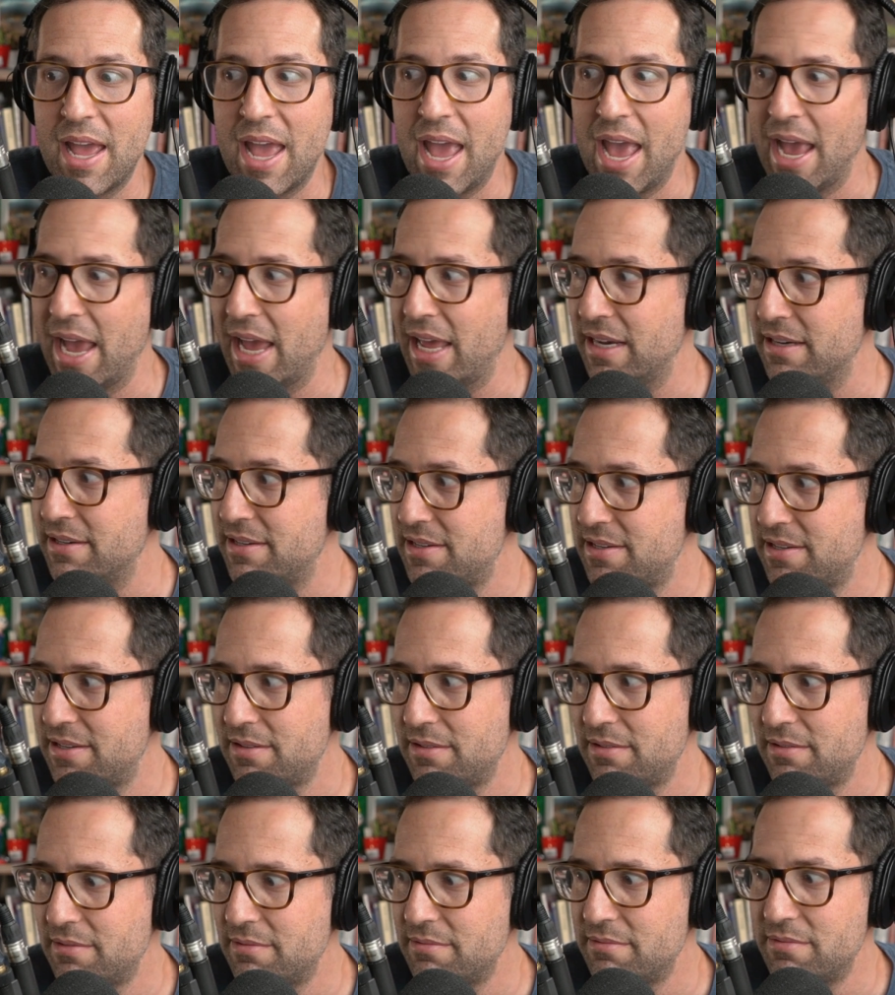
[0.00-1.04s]

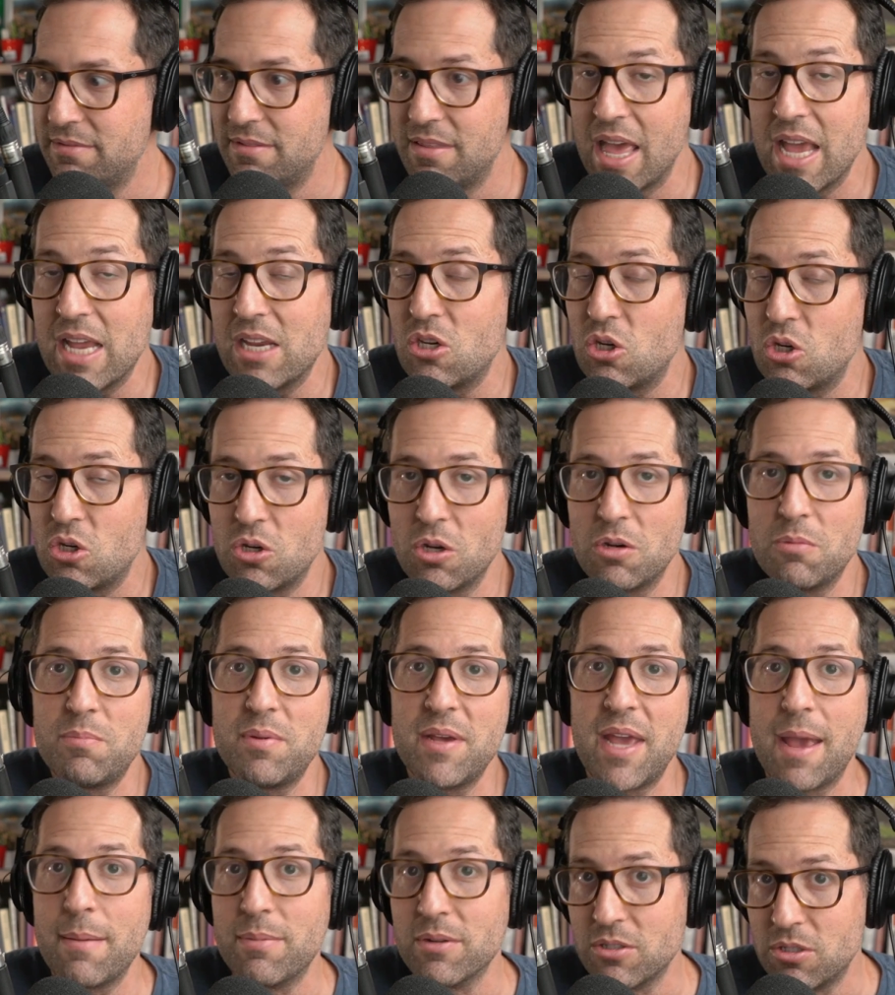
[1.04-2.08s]
and they
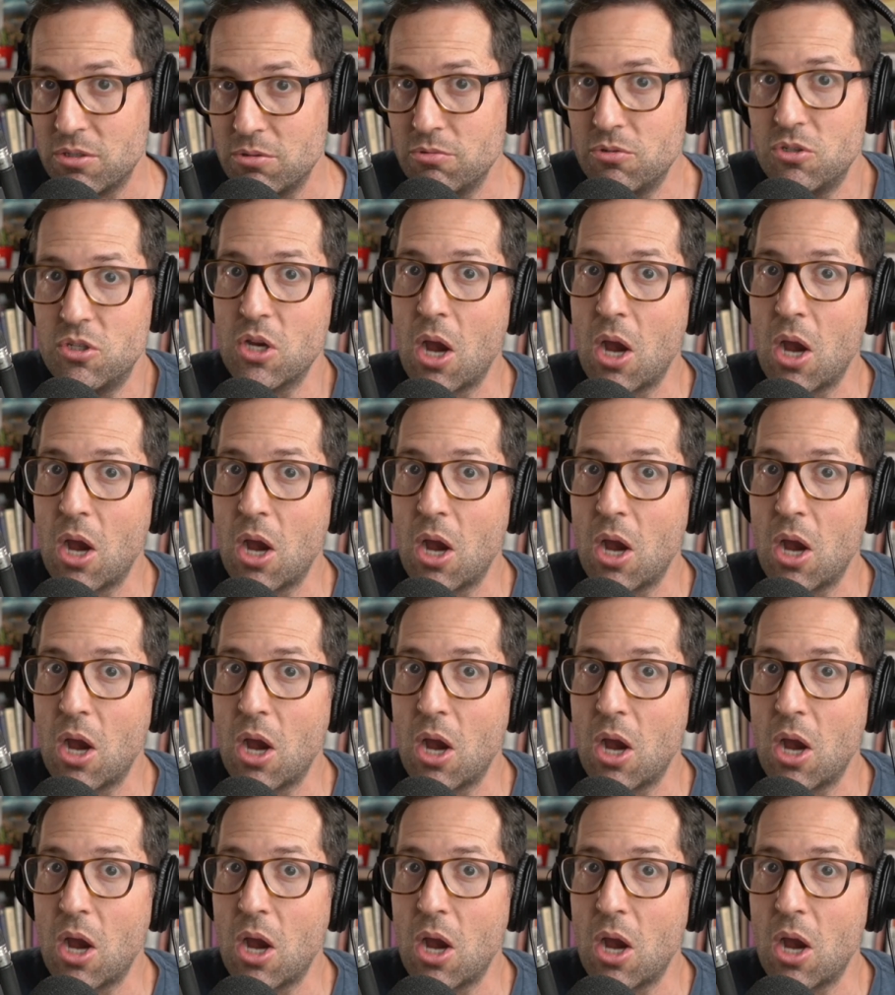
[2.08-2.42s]
should be able to